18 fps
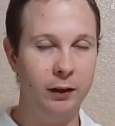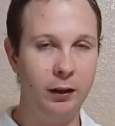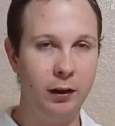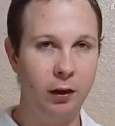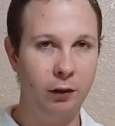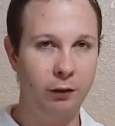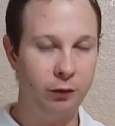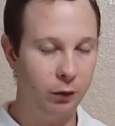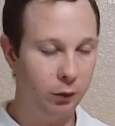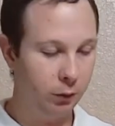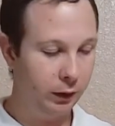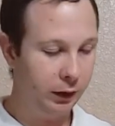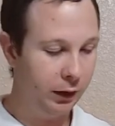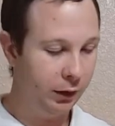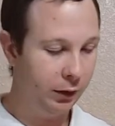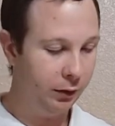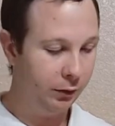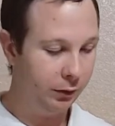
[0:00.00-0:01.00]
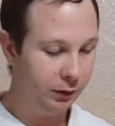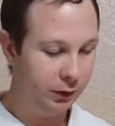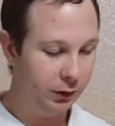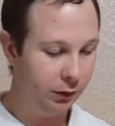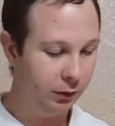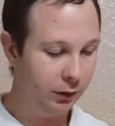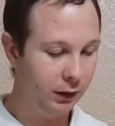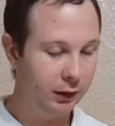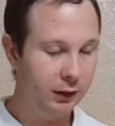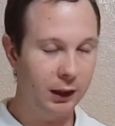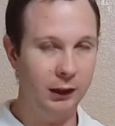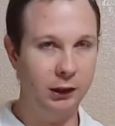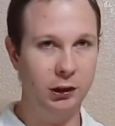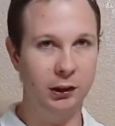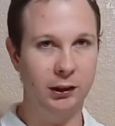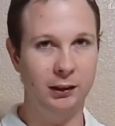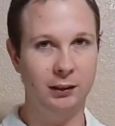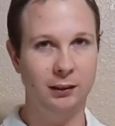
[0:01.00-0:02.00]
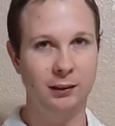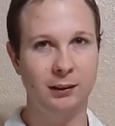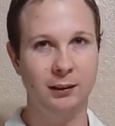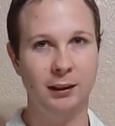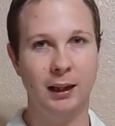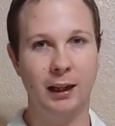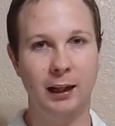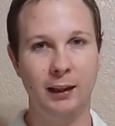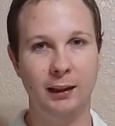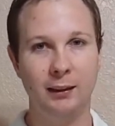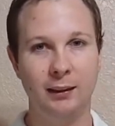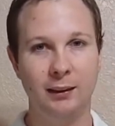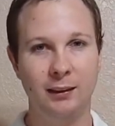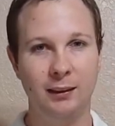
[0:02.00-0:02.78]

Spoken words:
careful when you do the touching so that